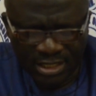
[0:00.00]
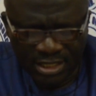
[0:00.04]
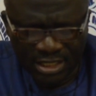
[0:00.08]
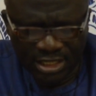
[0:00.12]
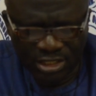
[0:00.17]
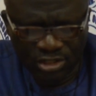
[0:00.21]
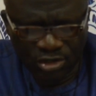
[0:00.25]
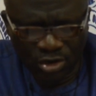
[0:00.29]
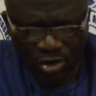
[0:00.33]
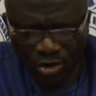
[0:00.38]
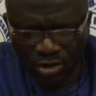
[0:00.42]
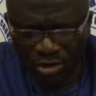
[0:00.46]
is
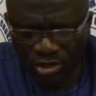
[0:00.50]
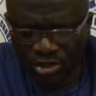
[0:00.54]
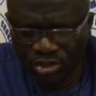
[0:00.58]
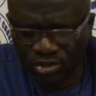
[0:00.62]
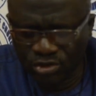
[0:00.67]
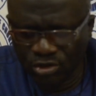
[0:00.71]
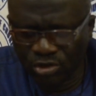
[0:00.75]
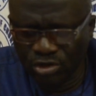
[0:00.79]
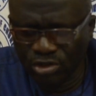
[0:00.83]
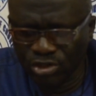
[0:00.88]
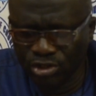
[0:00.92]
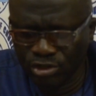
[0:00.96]
urged
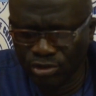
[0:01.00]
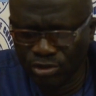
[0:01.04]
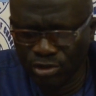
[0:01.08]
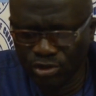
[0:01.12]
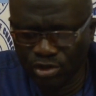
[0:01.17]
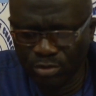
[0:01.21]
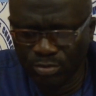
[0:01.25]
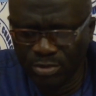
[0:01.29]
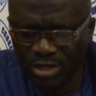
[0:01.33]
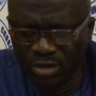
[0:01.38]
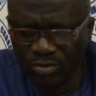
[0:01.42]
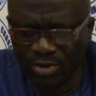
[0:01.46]
to continue
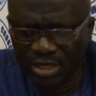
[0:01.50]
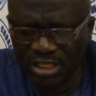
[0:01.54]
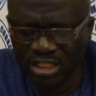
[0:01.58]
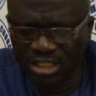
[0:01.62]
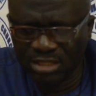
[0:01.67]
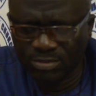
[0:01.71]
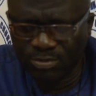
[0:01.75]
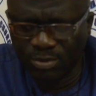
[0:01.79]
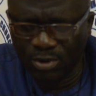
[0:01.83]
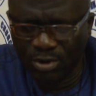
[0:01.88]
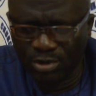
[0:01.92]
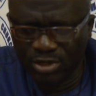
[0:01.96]
to be
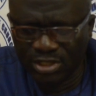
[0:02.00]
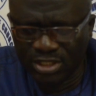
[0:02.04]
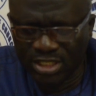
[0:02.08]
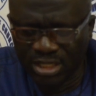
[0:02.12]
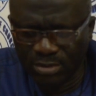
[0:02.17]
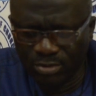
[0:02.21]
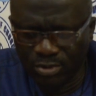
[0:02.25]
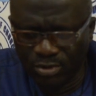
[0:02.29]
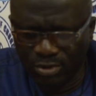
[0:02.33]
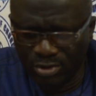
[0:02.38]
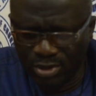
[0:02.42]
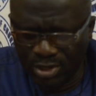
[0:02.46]

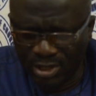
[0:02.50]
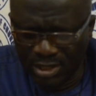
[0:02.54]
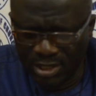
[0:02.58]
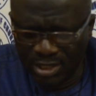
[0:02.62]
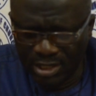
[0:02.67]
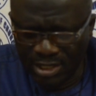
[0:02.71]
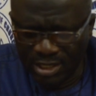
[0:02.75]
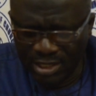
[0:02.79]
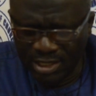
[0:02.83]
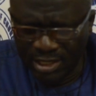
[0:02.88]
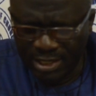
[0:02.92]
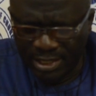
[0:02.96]
responsible
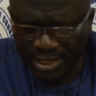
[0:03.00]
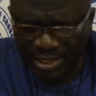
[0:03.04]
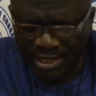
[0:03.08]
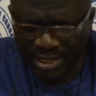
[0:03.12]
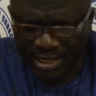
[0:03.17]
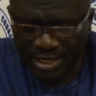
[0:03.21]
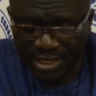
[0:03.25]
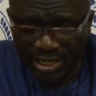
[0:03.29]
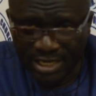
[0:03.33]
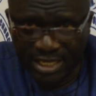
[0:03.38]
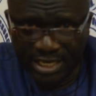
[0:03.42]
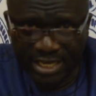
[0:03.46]

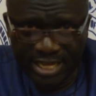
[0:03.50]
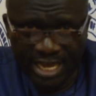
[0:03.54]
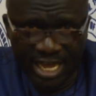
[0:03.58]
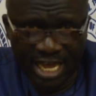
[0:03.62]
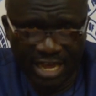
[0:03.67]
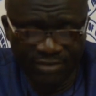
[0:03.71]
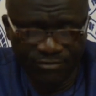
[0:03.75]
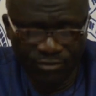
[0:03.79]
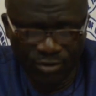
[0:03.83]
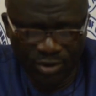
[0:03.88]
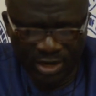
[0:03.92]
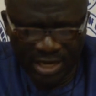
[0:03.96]
in their
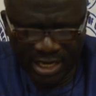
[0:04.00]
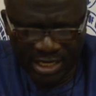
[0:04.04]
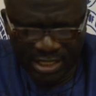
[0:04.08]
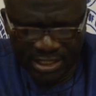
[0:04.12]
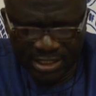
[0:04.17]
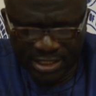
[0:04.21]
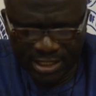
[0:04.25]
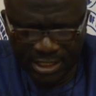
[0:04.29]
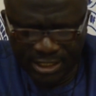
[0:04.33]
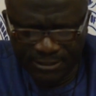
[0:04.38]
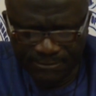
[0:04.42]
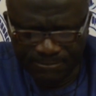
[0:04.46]

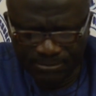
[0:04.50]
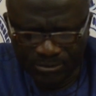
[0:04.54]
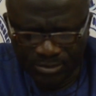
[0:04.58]
advocacy